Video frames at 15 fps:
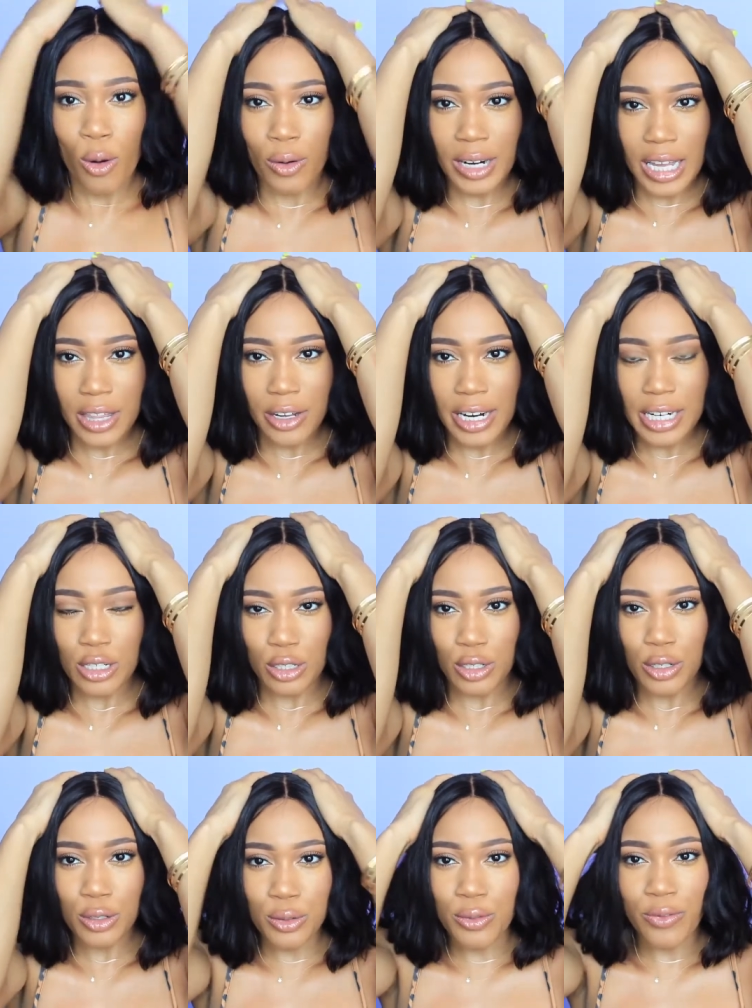or either
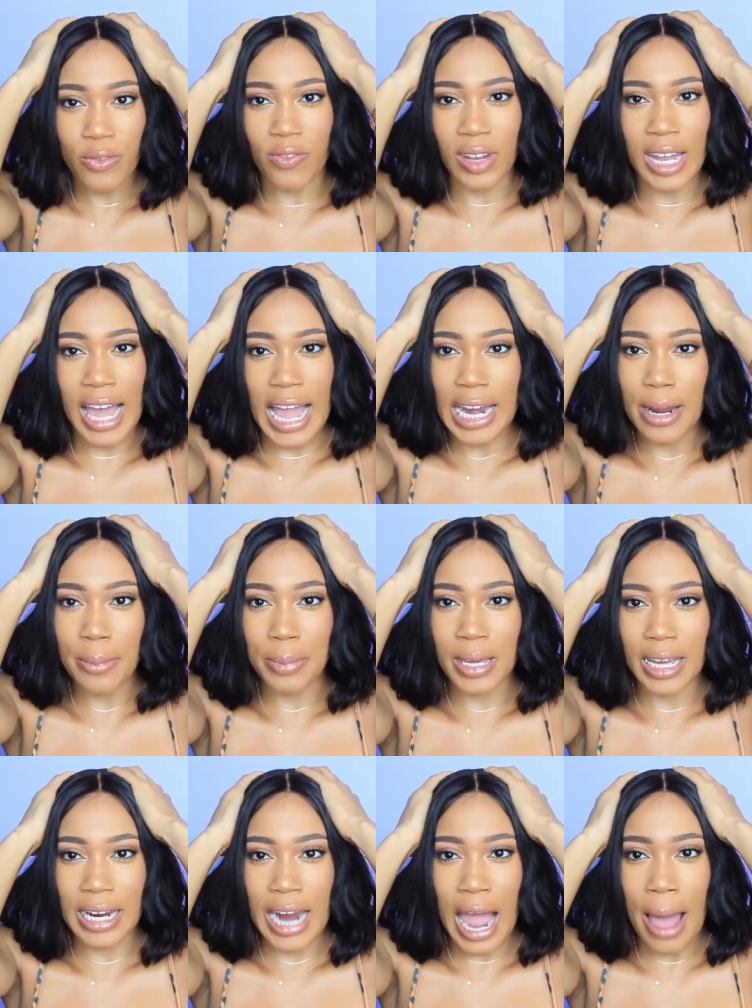it's too flat up
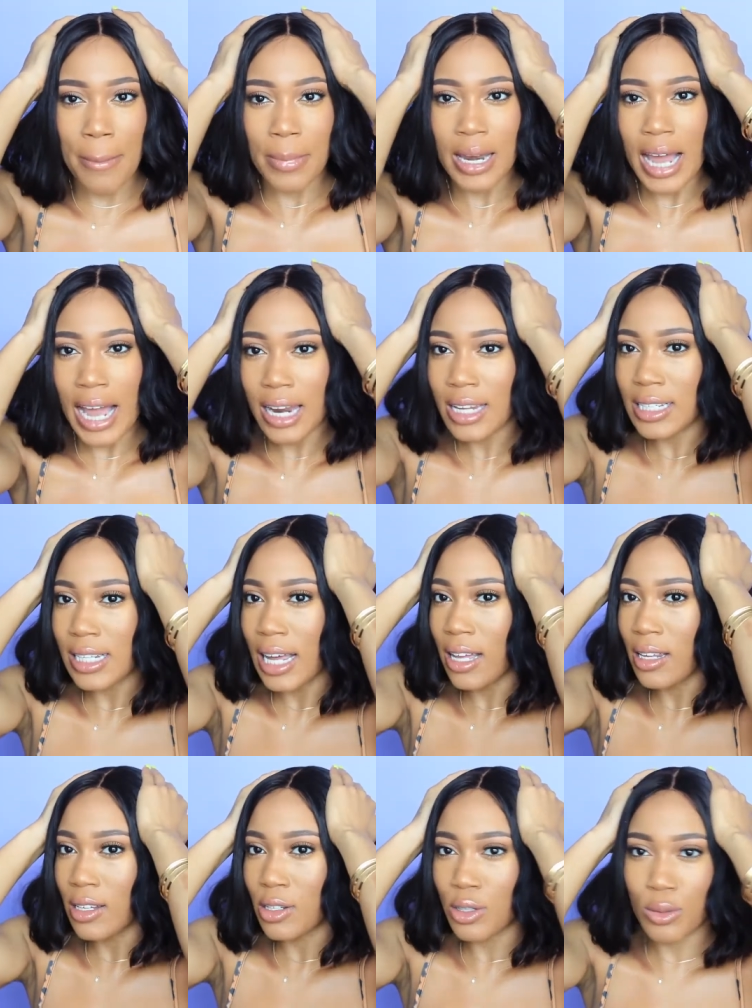here. I'm not
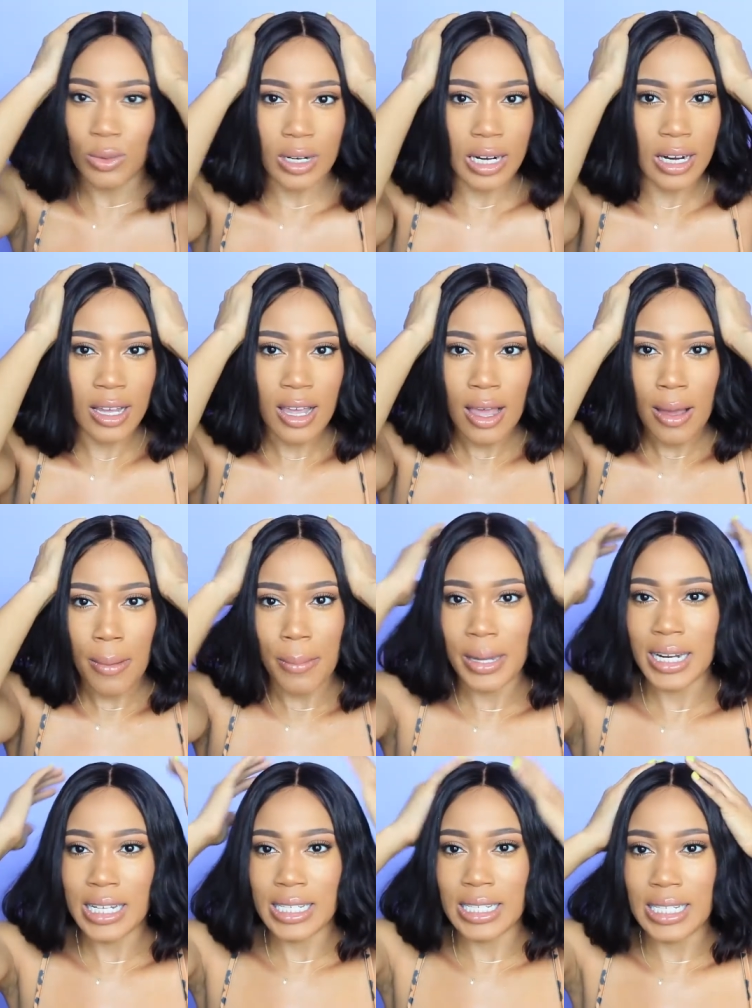exactly sure,
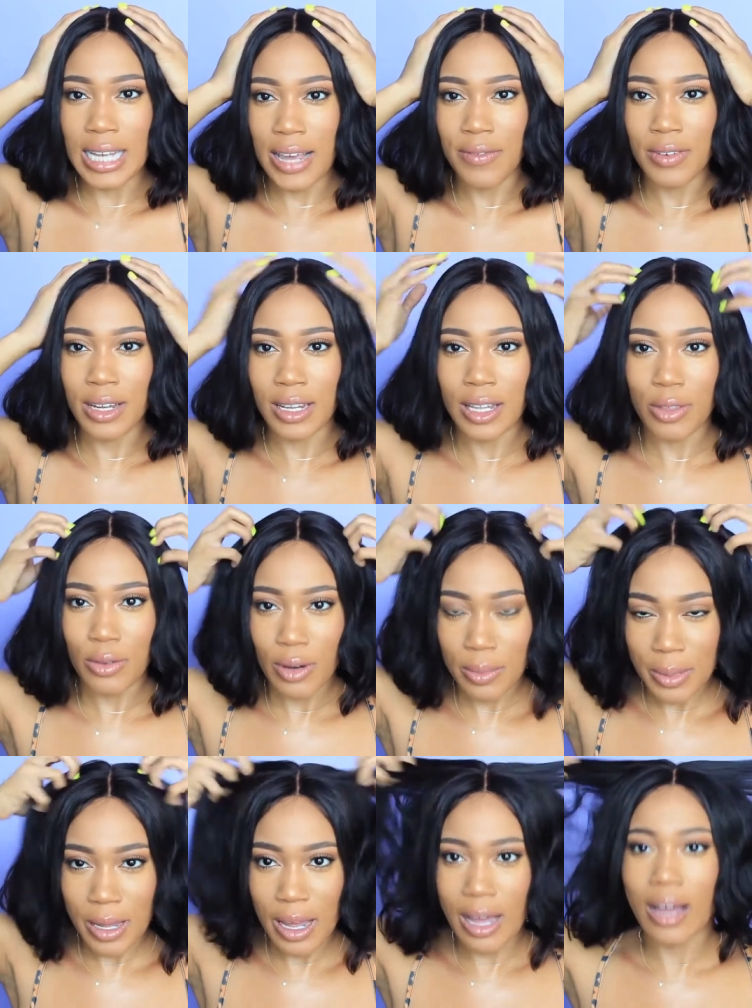but it's definitely throwing
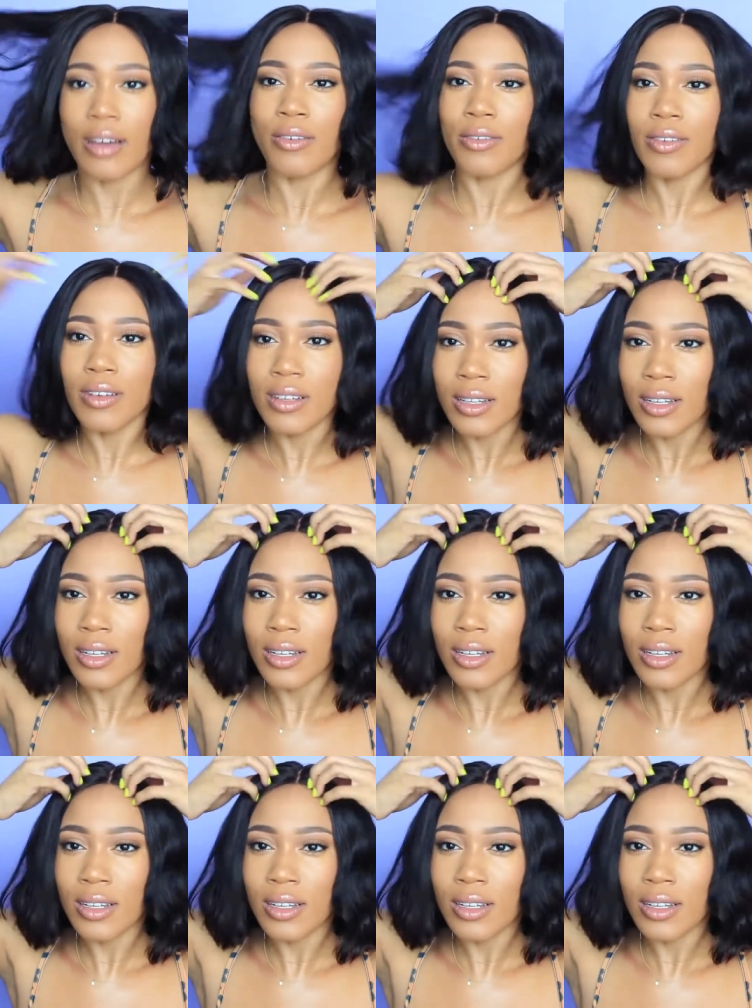me off.